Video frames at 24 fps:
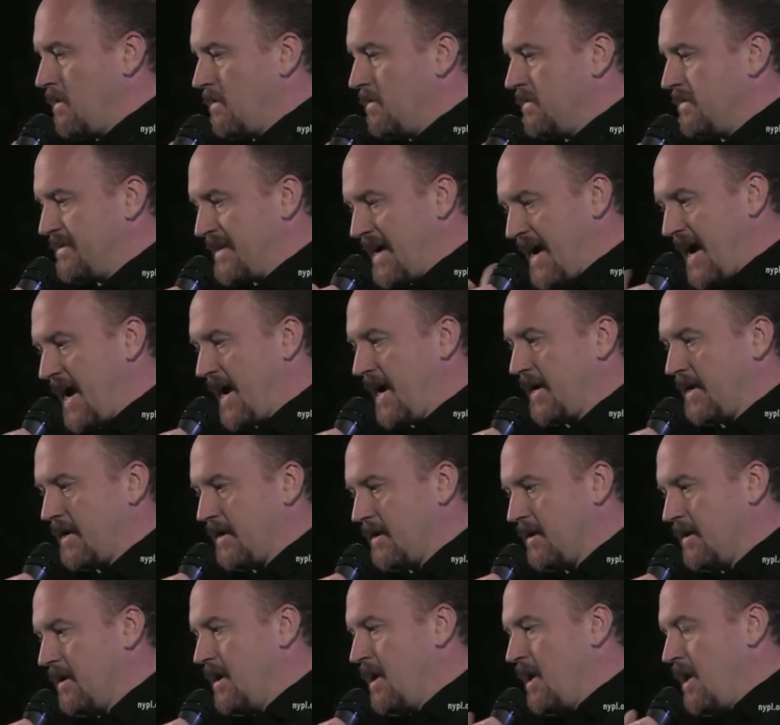died,
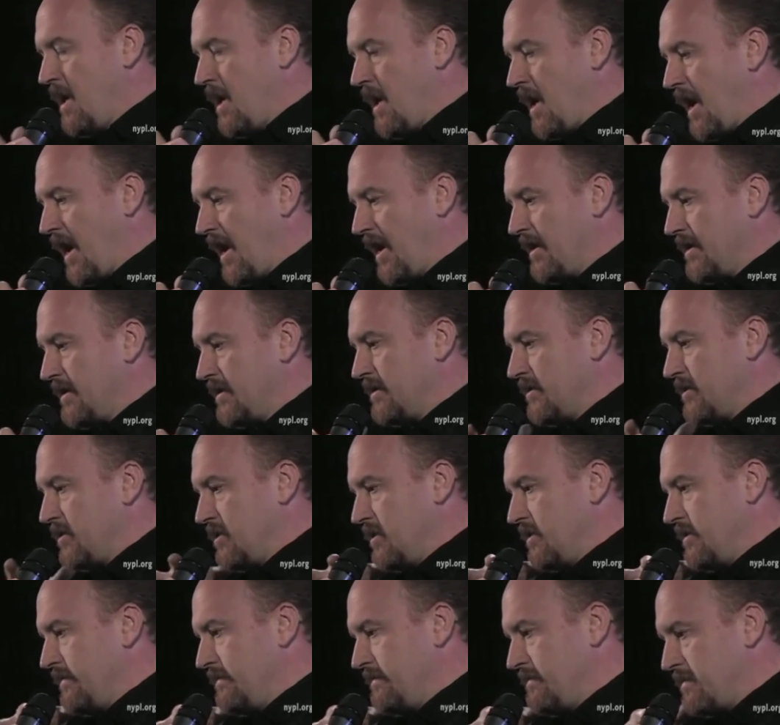and
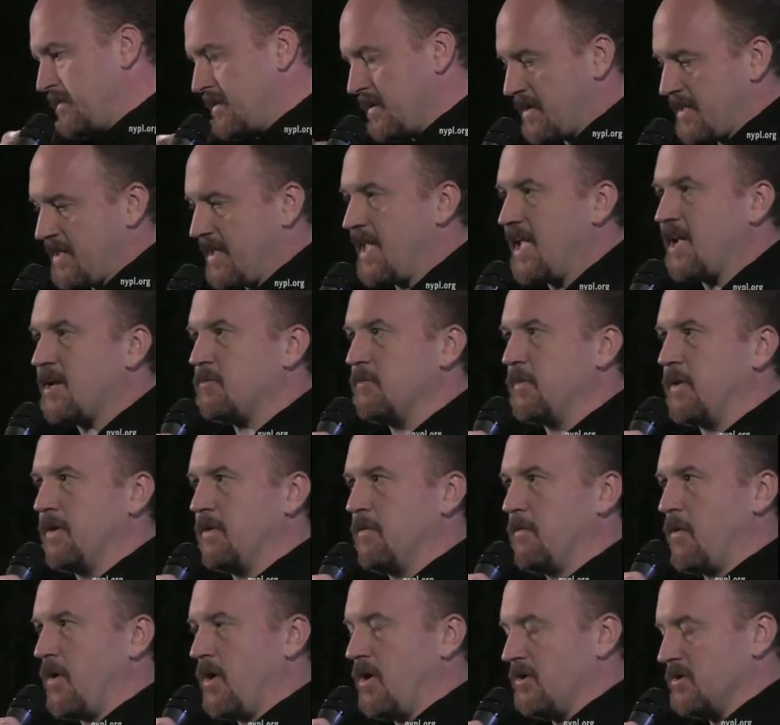he kicked me in
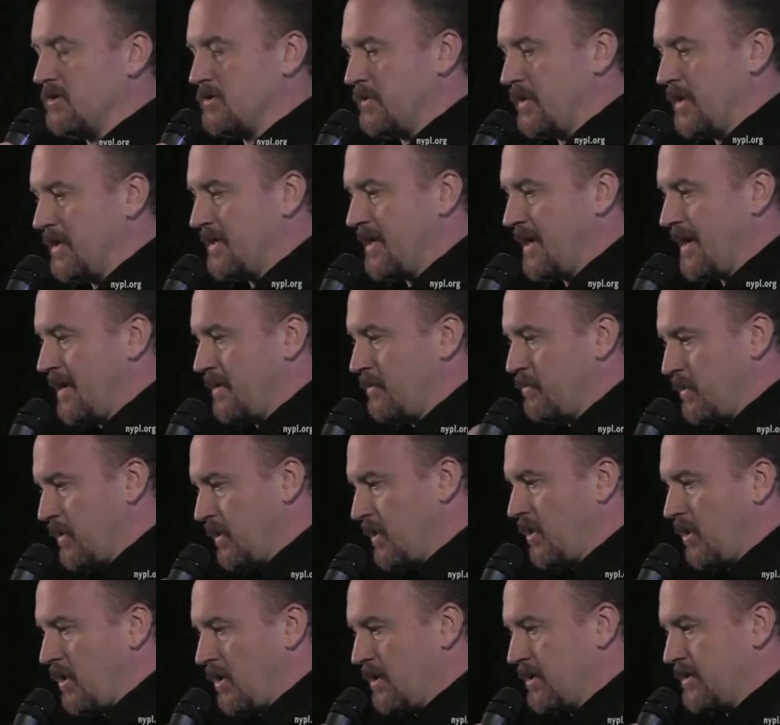the balls when he died. It
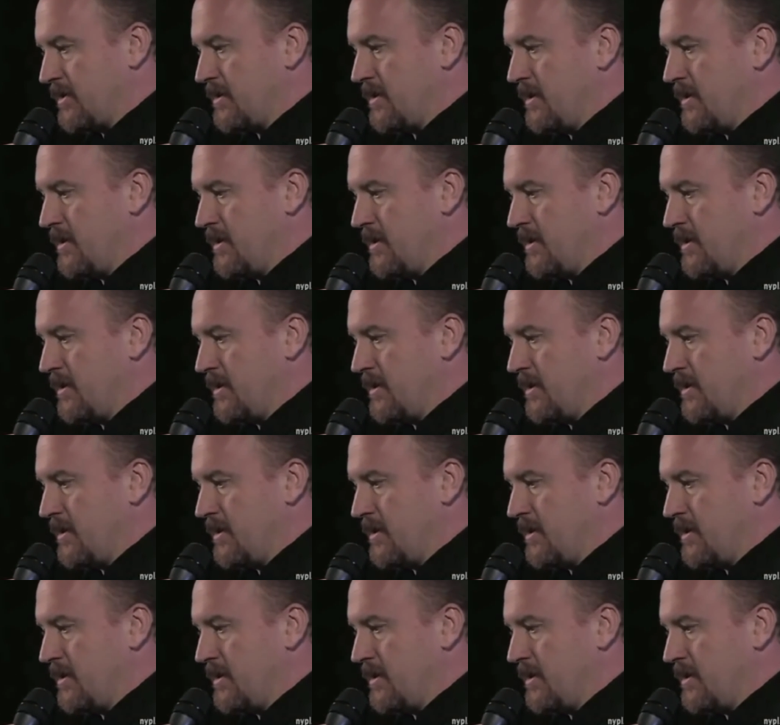really hurt.